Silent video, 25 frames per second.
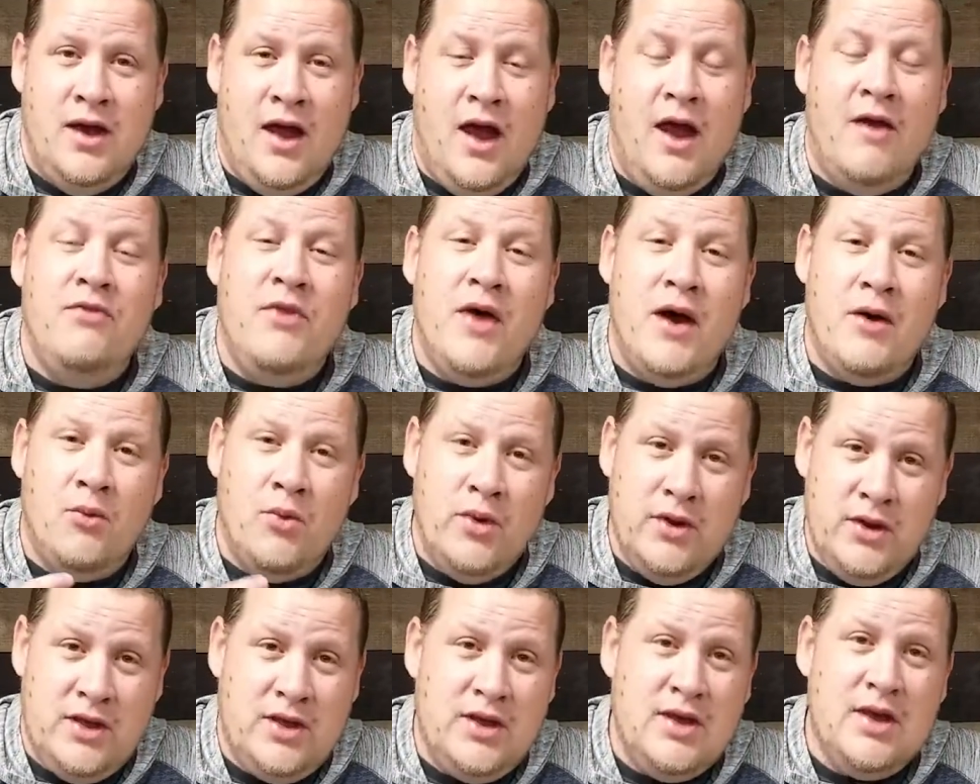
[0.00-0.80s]
And that
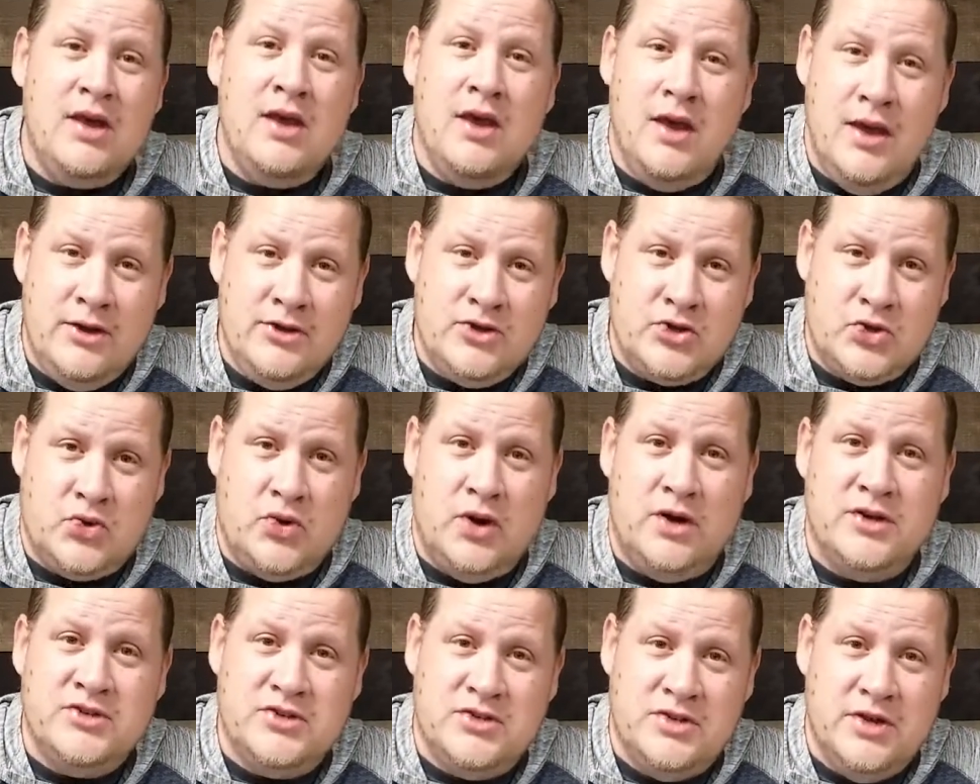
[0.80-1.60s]
when he
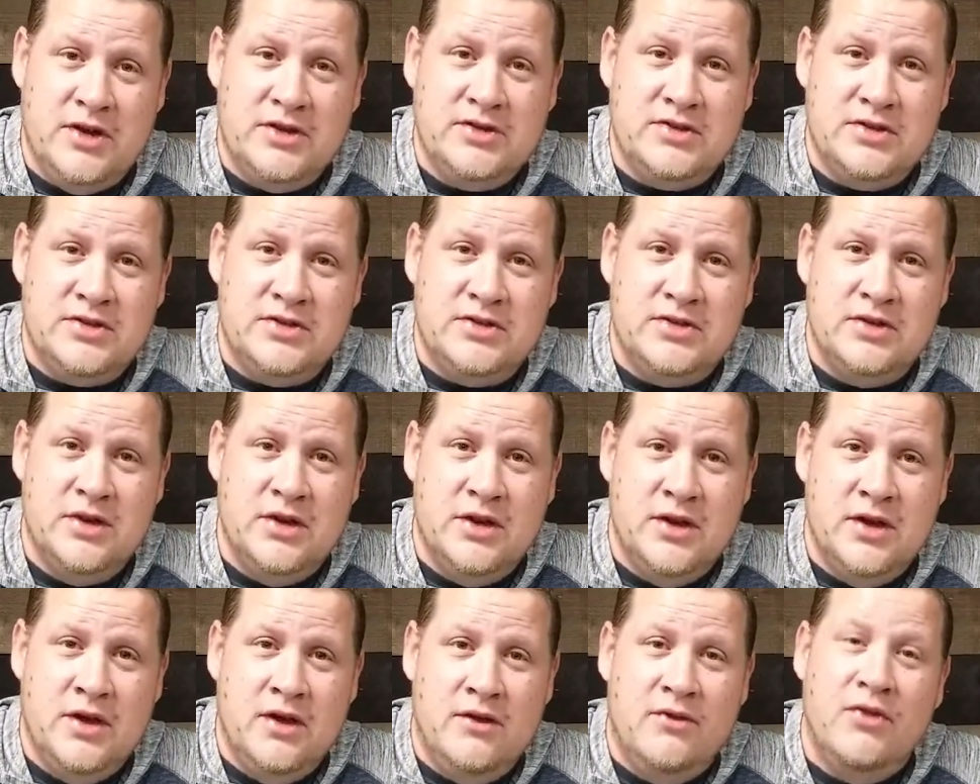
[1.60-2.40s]
entrusts us,
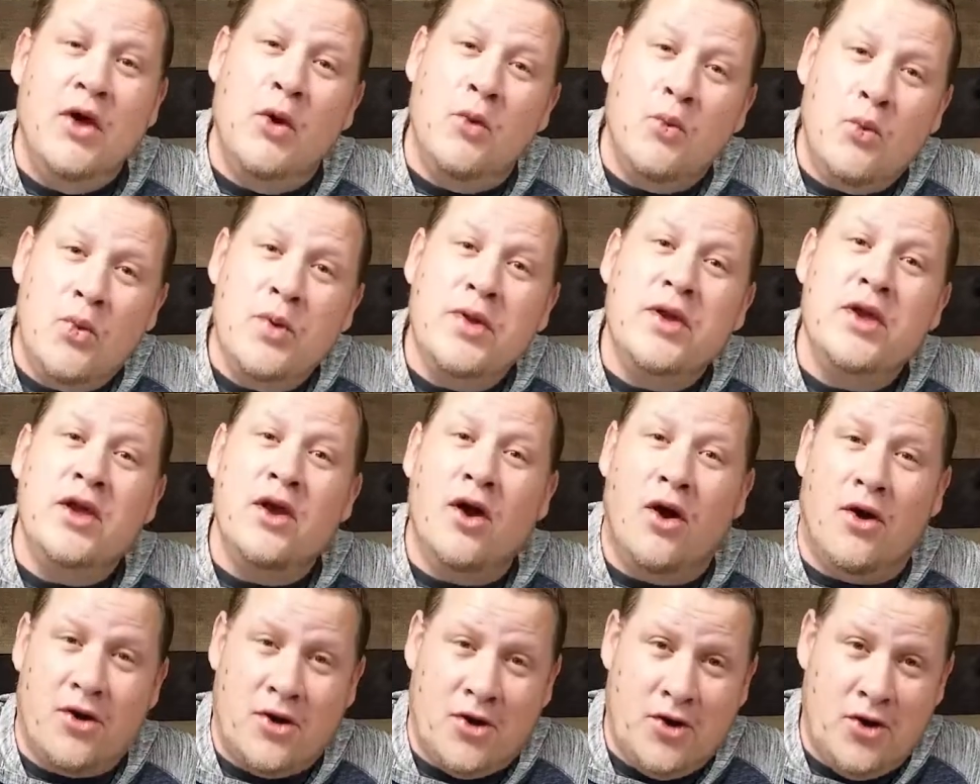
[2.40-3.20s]
that
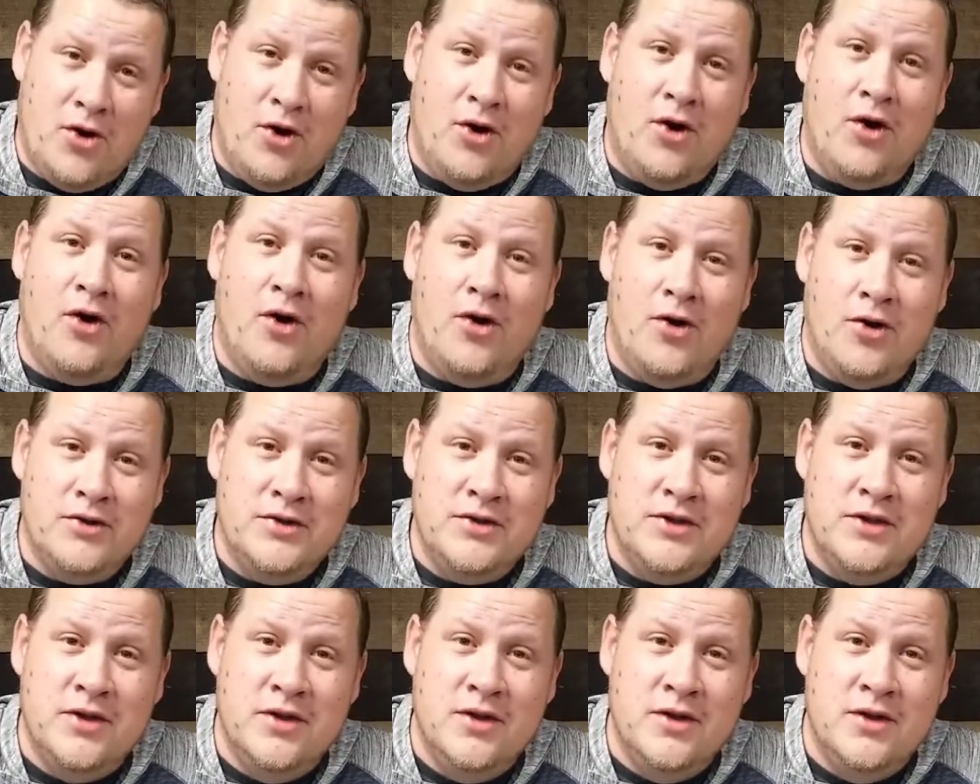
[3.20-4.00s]
we are
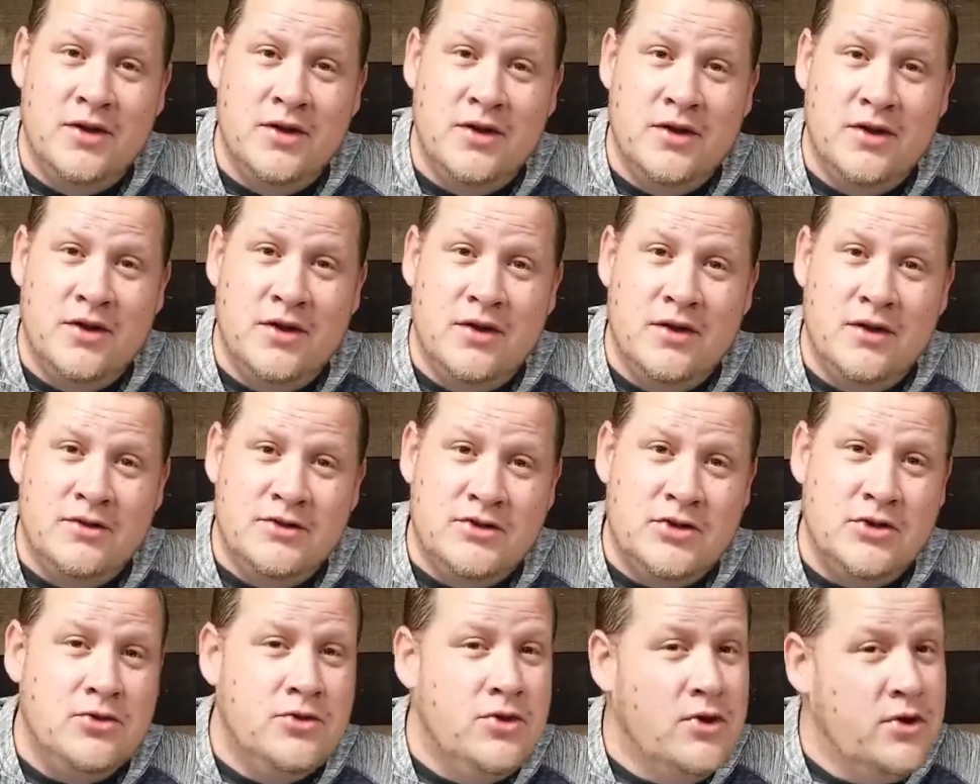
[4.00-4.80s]
called
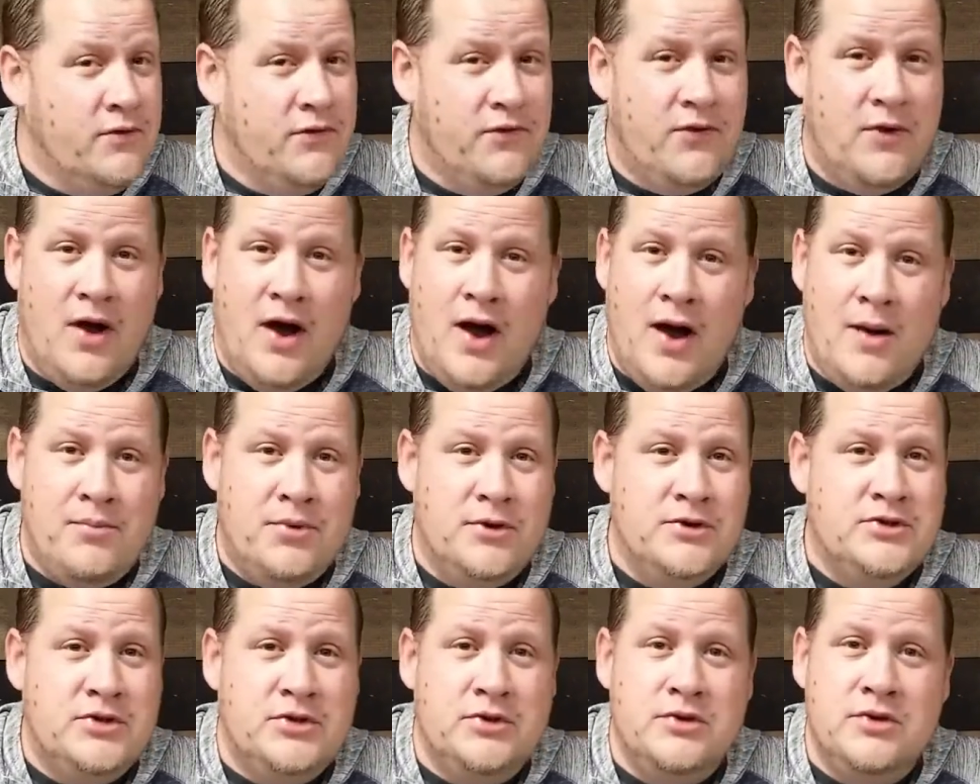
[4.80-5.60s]
to look for
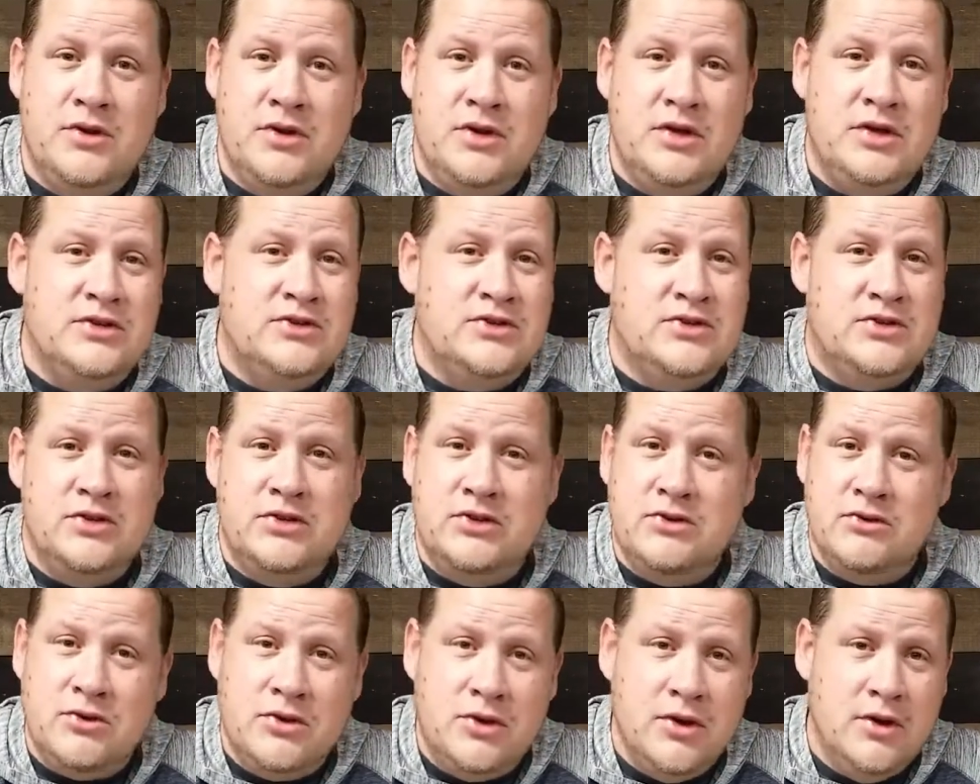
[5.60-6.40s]
opportunities to
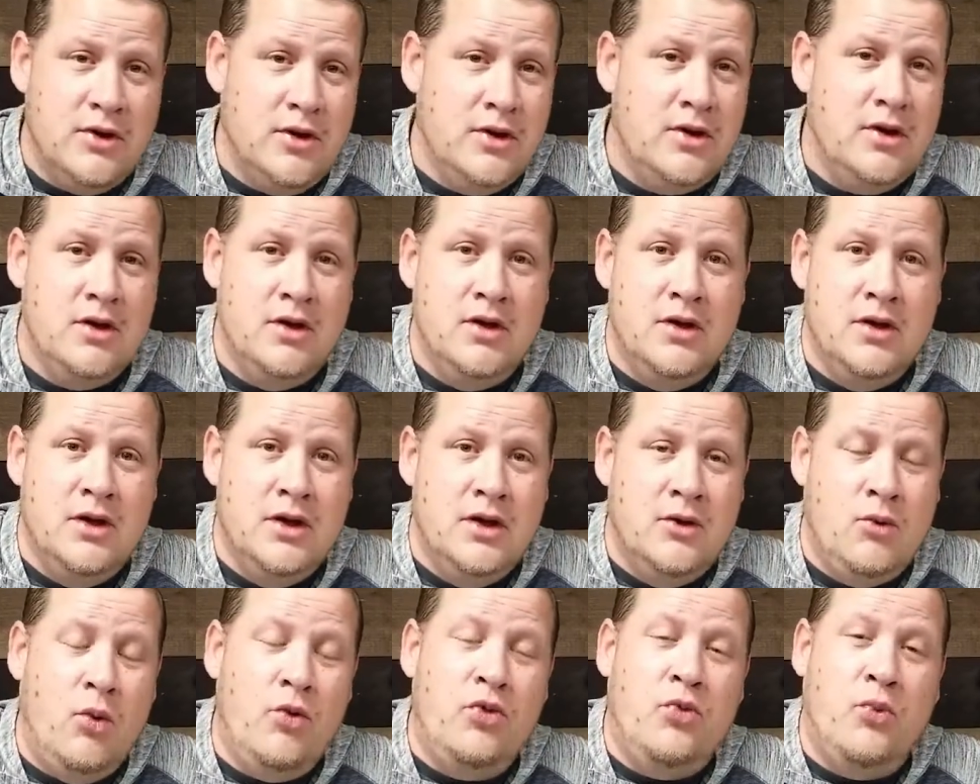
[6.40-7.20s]
do good
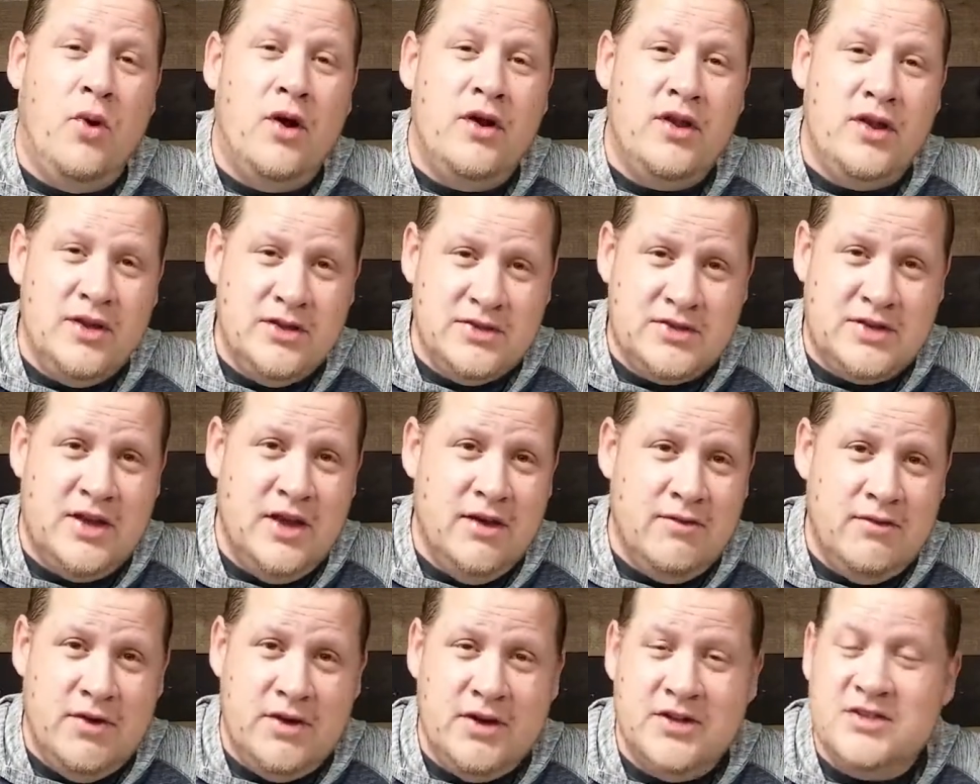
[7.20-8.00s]
with what he has
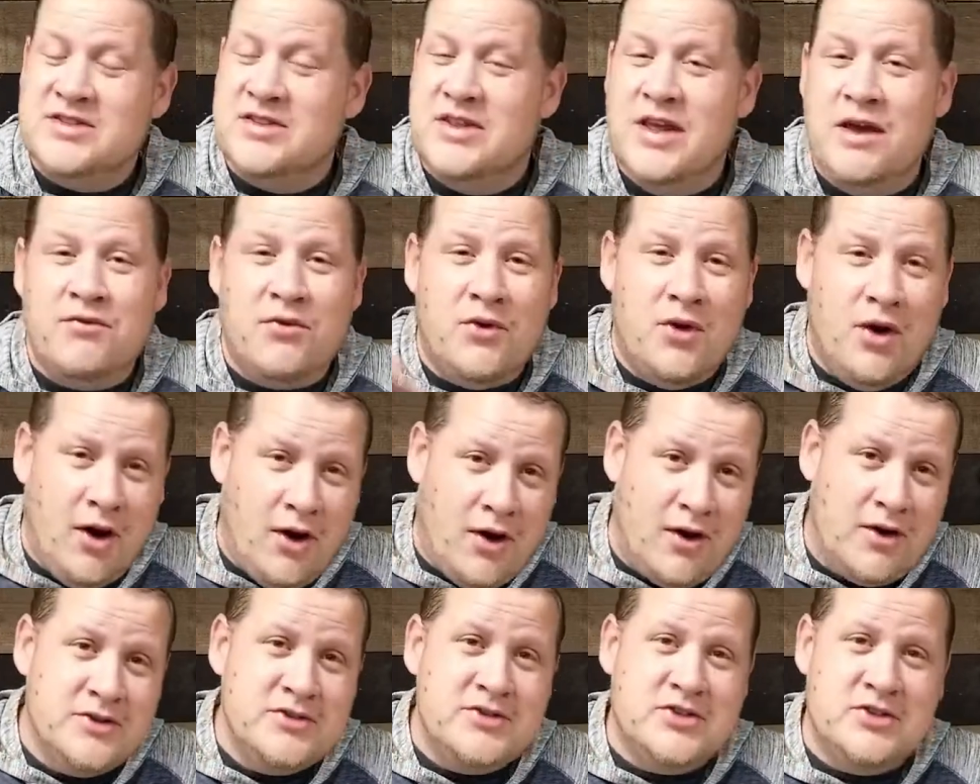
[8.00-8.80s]
given. It's never
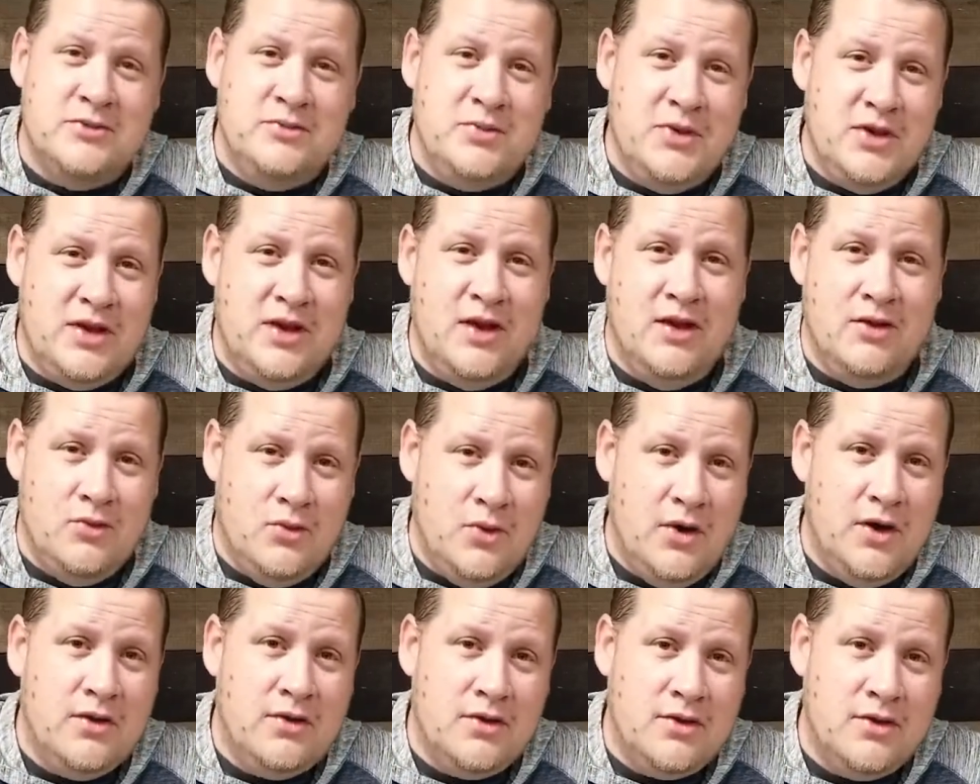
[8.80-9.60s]
ours to begin
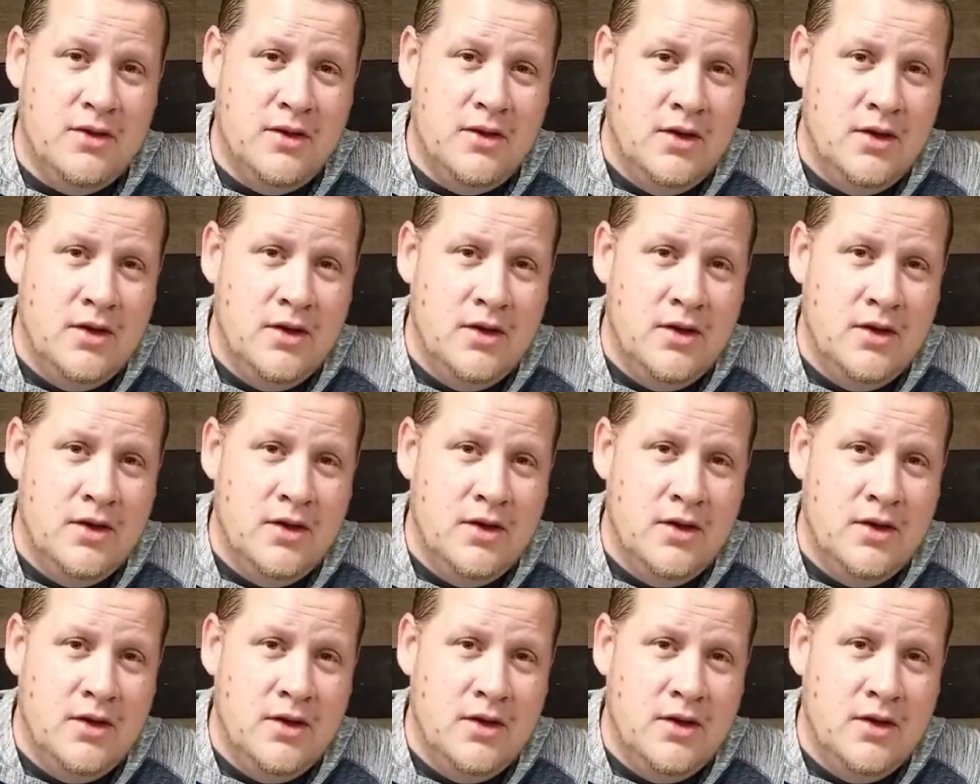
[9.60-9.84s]
with.